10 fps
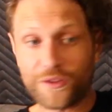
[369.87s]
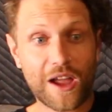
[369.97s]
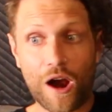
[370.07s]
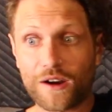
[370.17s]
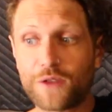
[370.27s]
No,
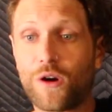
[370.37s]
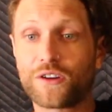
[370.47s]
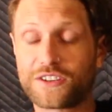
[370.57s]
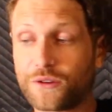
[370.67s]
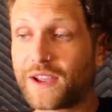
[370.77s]
they already
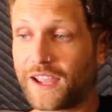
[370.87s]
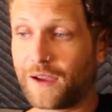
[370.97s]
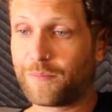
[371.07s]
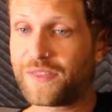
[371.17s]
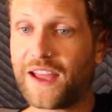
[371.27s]
weren't doing
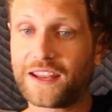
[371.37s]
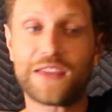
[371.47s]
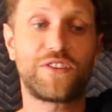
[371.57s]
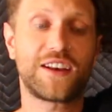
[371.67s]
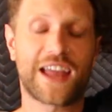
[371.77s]
it, but then
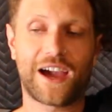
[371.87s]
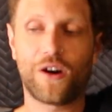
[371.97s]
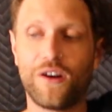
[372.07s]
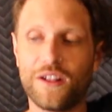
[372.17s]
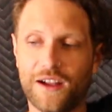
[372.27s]
even
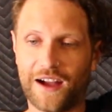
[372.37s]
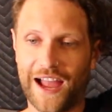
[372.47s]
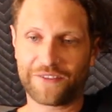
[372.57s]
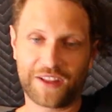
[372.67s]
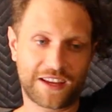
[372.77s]
now,
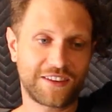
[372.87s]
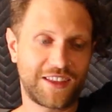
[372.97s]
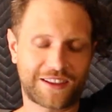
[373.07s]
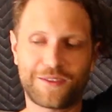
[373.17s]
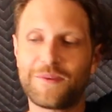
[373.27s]
I
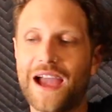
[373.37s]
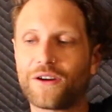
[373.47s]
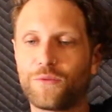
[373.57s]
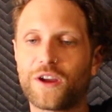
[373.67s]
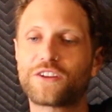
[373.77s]
have
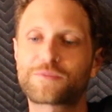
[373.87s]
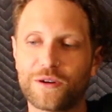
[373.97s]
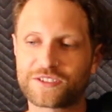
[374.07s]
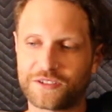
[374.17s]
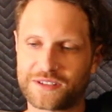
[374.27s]
now what you're
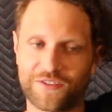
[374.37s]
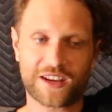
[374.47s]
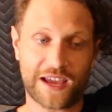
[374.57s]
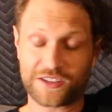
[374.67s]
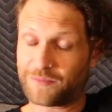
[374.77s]
supposed to do is have a
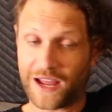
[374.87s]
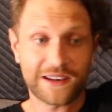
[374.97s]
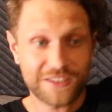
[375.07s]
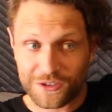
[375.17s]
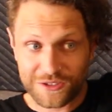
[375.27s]
connection. But I
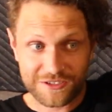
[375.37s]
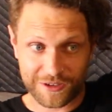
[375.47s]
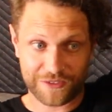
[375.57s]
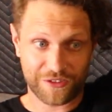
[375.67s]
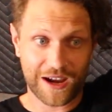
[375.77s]
didn't use
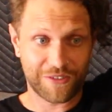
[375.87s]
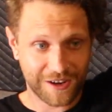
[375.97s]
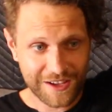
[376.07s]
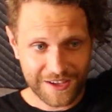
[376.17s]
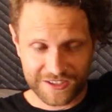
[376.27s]
Twitter
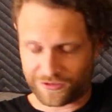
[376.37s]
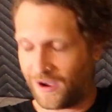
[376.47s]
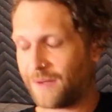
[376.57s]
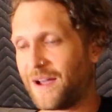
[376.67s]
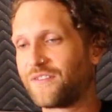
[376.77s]
forever, so
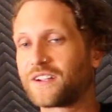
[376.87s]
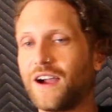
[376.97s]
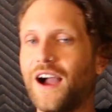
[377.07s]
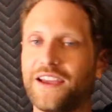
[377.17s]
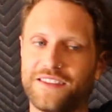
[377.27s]
I have a
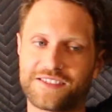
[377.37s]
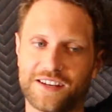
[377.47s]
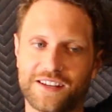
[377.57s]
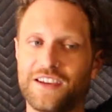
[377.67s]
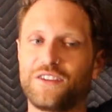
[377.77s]
guy that
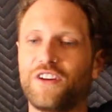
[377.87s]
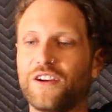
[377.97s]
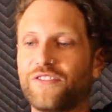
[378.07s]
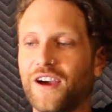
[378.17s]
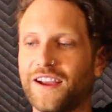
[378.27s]
said he can get you
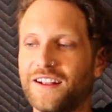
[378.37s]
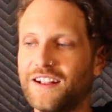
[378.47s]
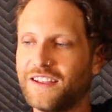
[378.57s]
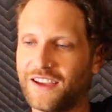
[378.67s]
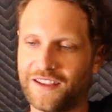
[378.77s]
verified,
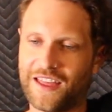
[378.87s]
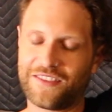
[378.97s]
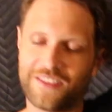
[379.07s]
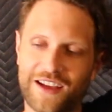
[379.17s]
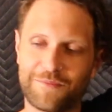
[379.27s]
and
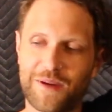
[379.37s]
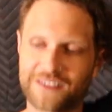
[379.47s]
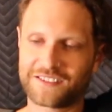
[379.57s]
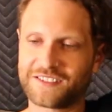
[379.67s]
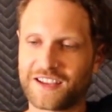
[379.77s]
then they
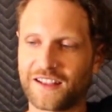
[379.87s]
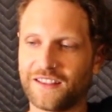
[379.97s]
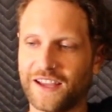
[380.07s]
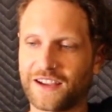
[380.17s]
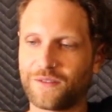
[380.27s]
basically
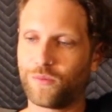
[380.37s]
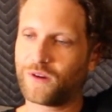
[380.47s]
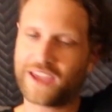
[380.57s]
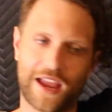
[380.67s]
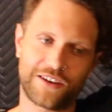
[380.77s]
said like
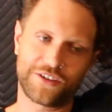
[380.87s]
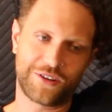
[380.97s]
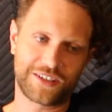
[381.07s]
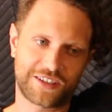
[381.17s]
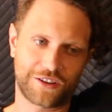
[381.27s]
we can't
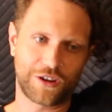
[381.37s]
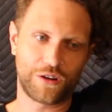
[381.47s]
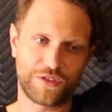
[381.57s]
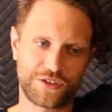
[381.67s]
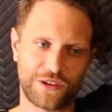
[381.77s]
do it until
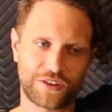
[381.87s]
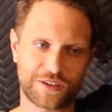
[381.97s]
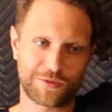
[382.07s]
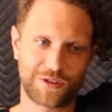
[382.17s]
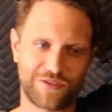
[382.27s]
COVID's over
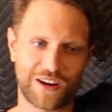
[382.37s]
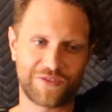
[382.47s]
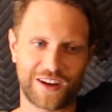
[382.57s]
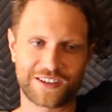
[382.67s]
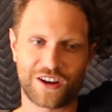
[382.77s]
because we're only
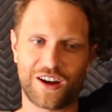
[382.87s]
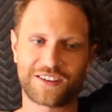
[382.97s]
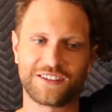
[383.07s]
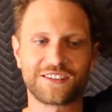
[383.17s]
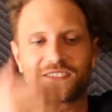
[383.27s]
verifying
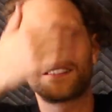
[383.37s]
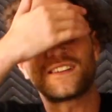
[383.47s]
doctors.